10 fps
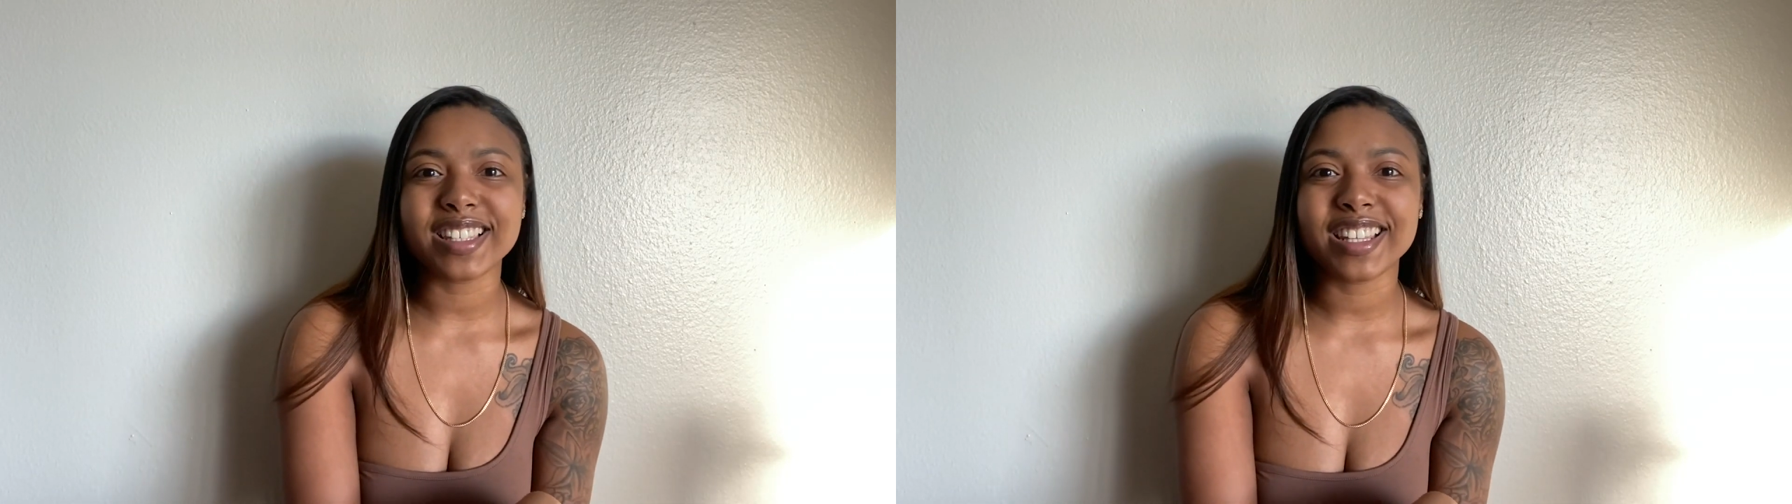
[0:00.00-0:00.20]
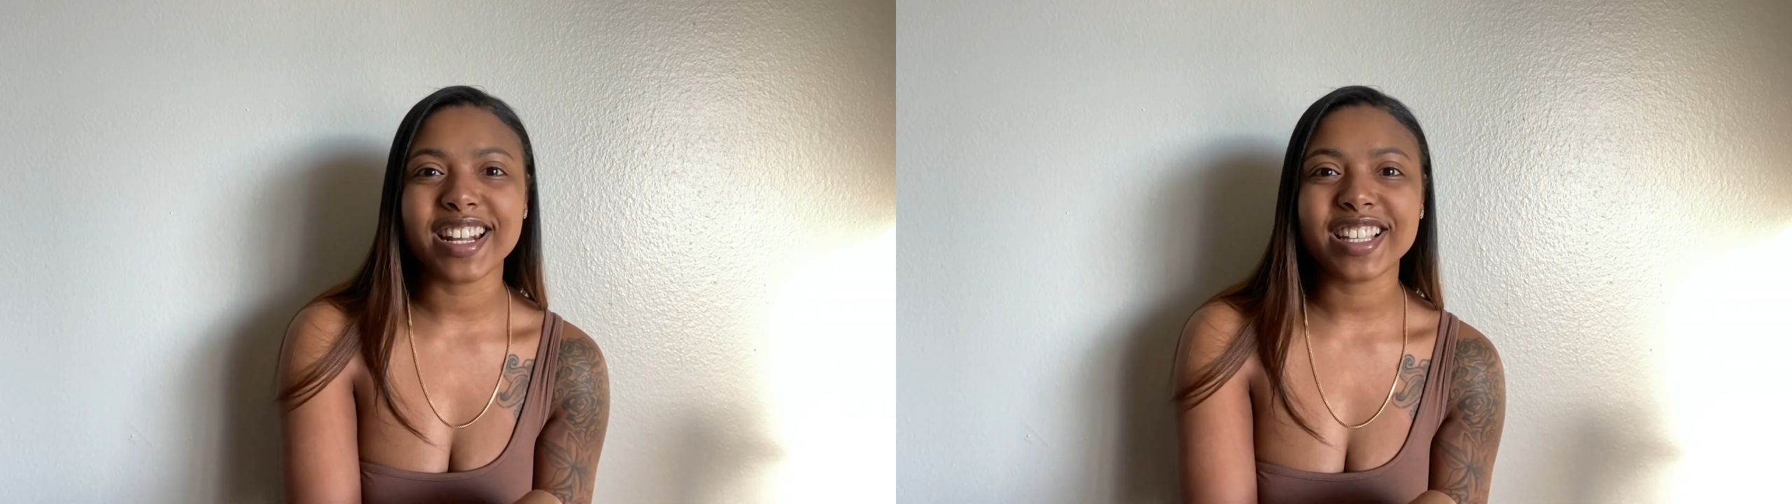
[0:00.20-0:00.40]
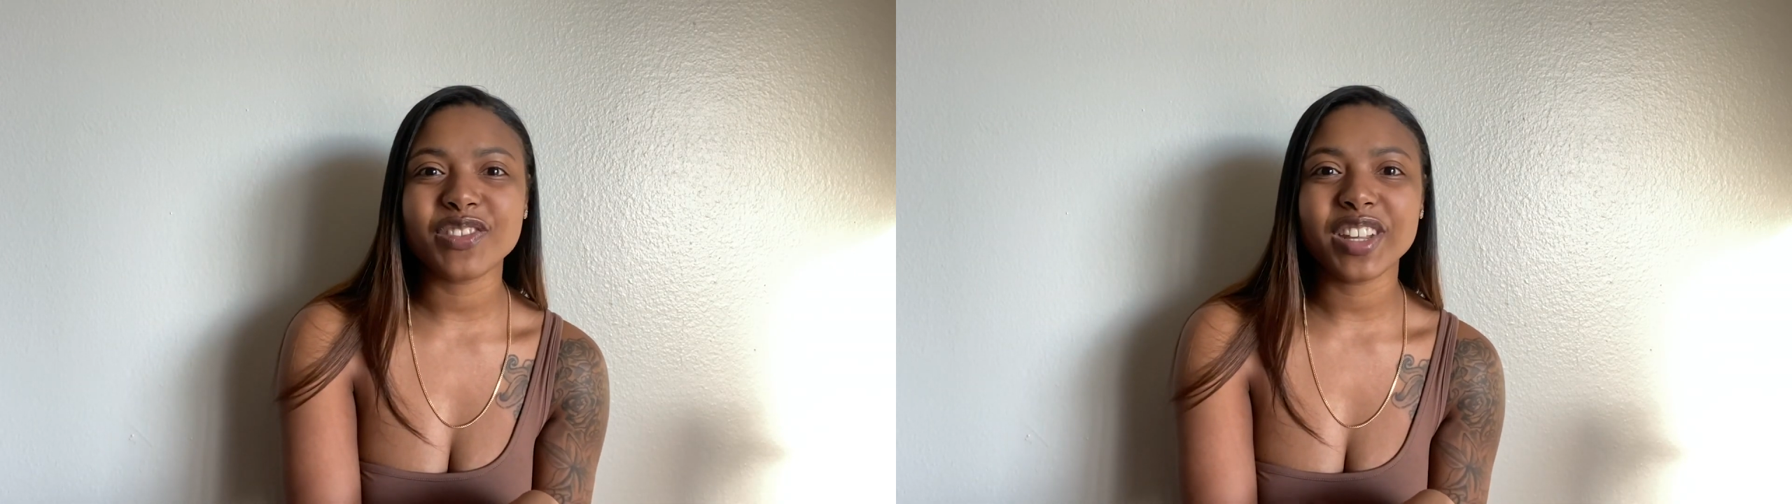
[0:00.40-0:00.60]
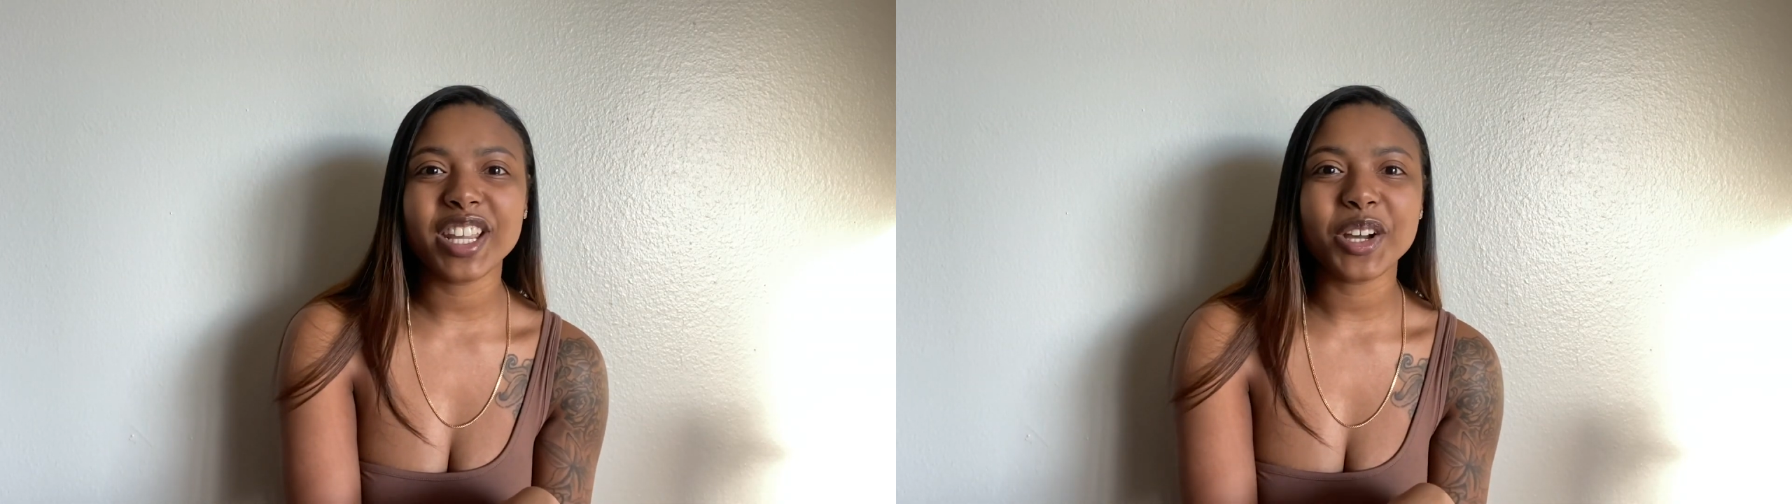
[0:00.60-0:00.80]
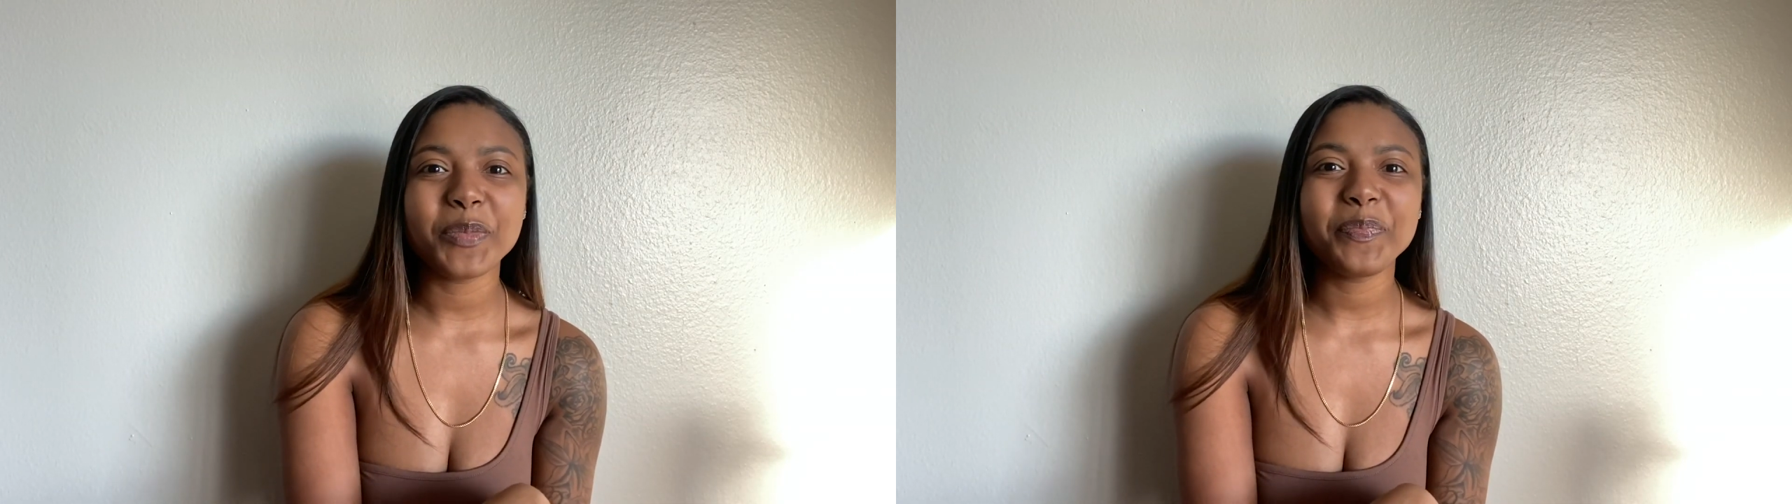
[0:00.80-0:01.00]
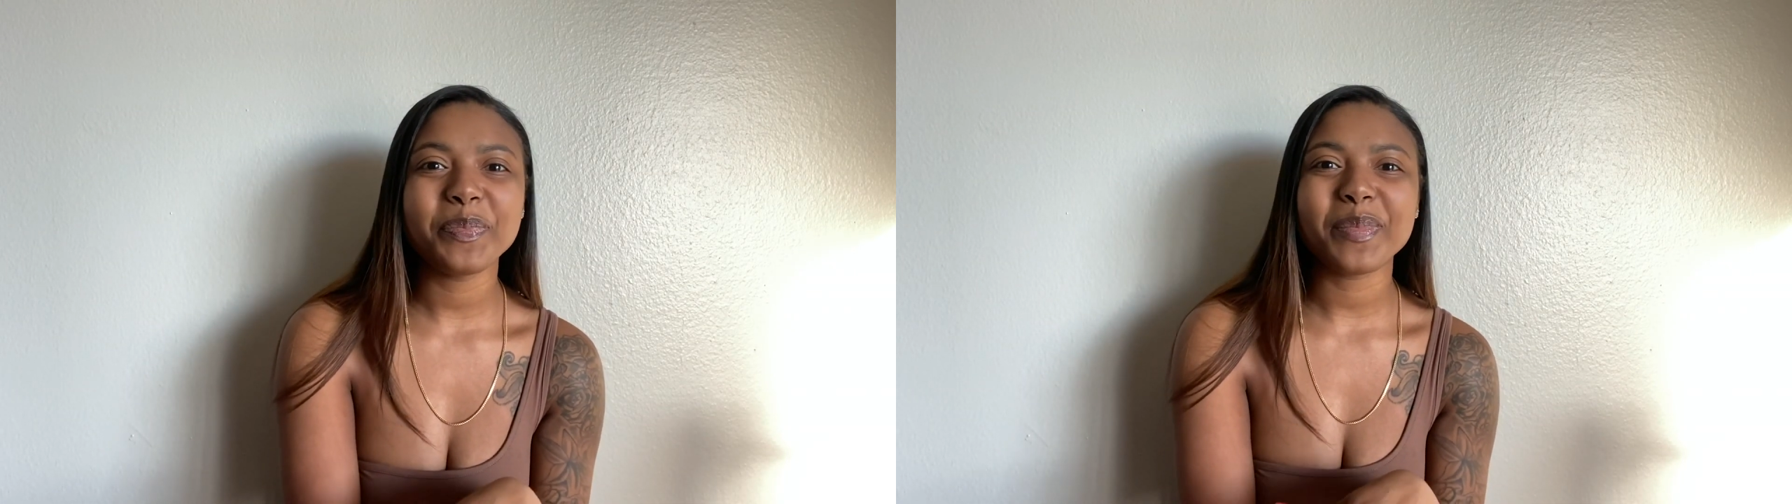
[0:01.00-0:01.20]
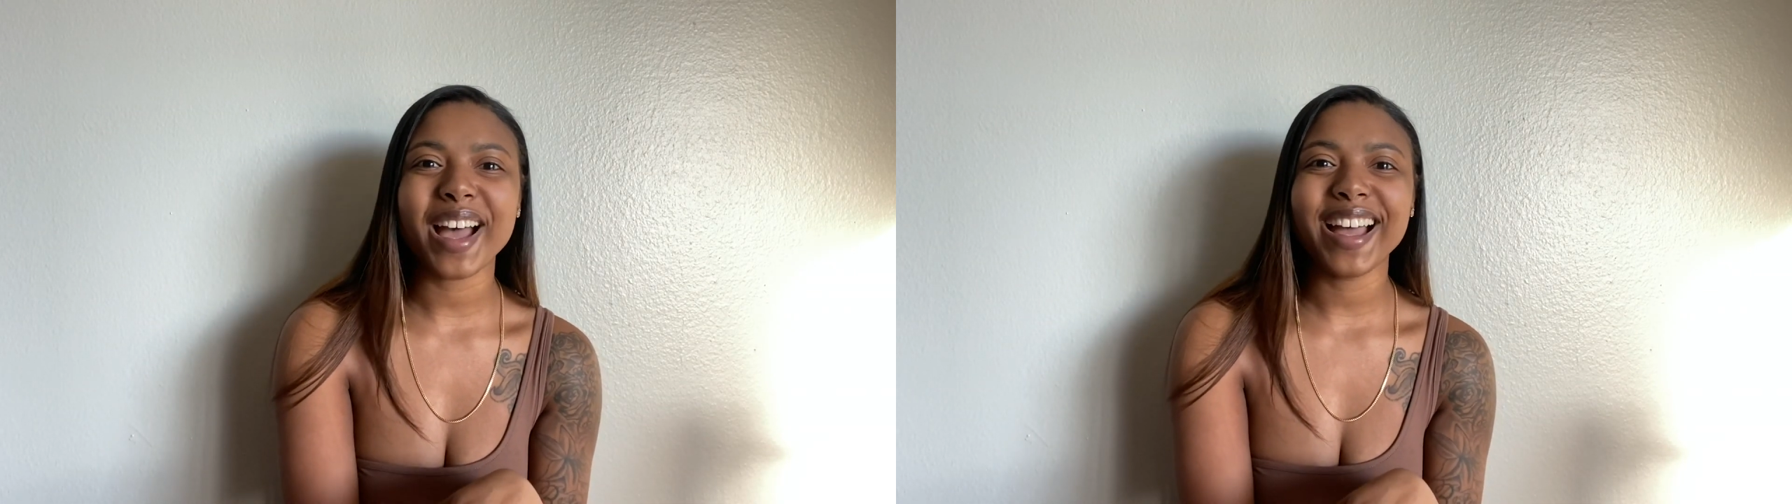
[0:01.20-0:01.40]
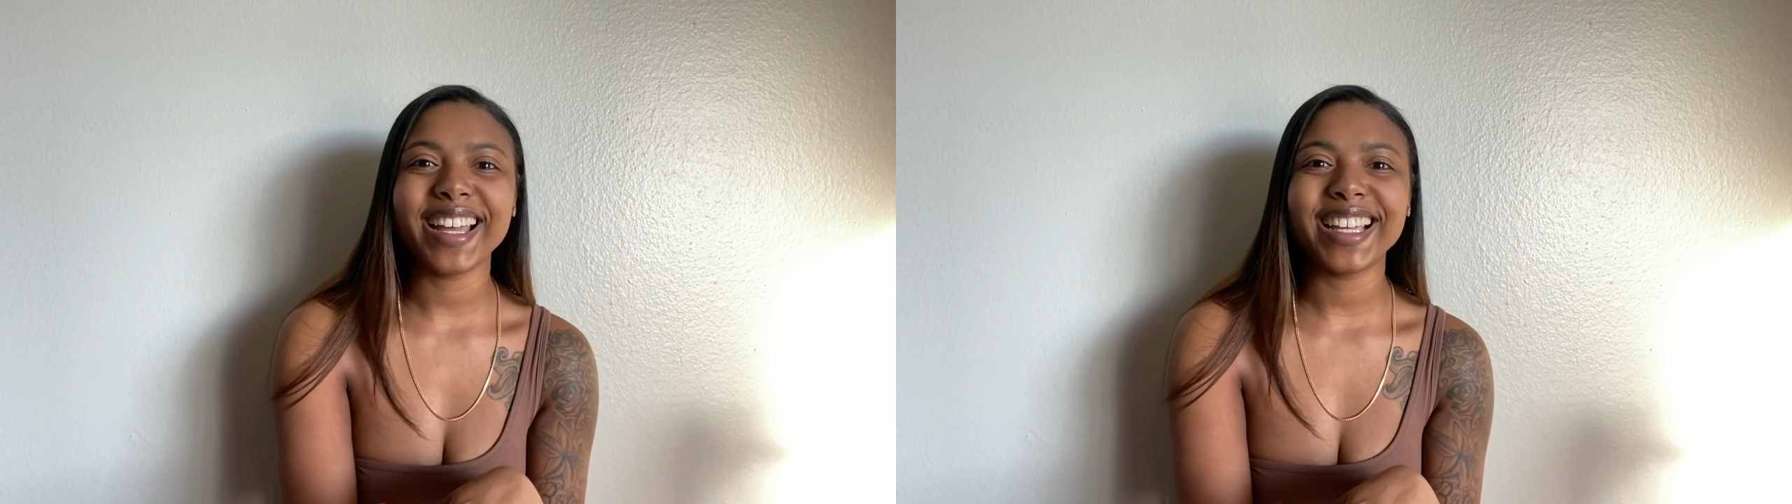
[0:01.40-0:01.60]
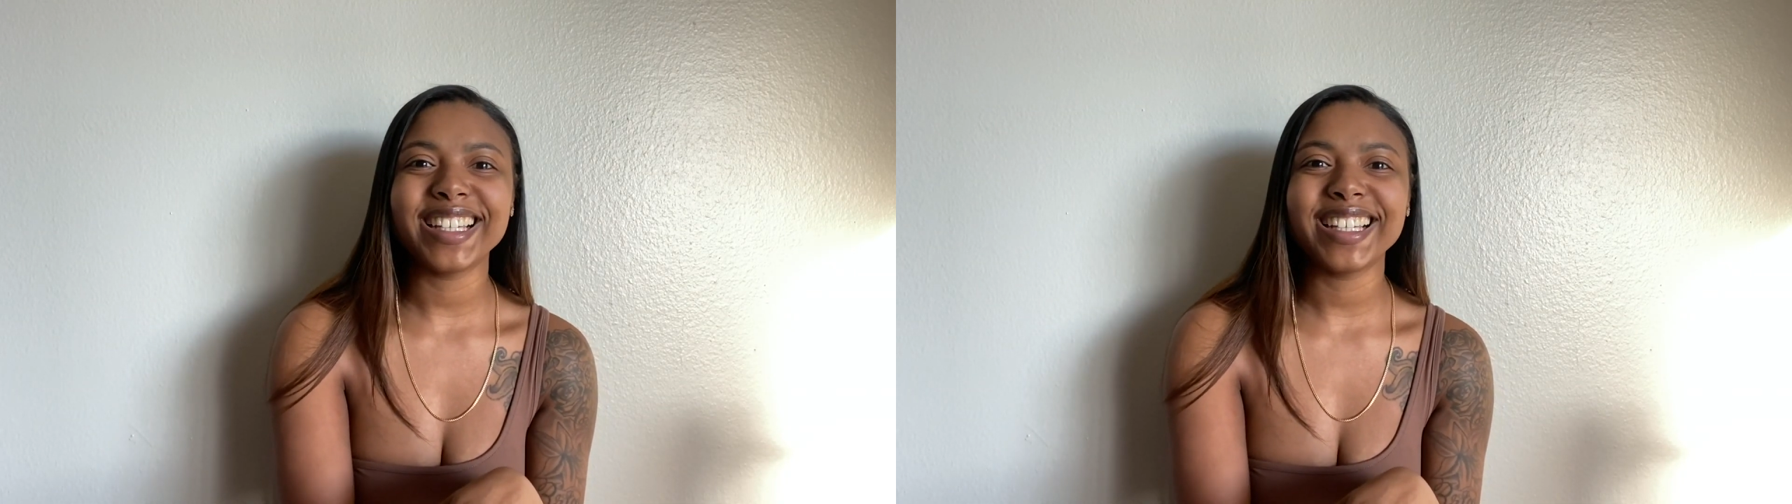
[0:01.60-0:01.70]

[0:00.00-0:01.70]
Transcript: in the next video. Bye.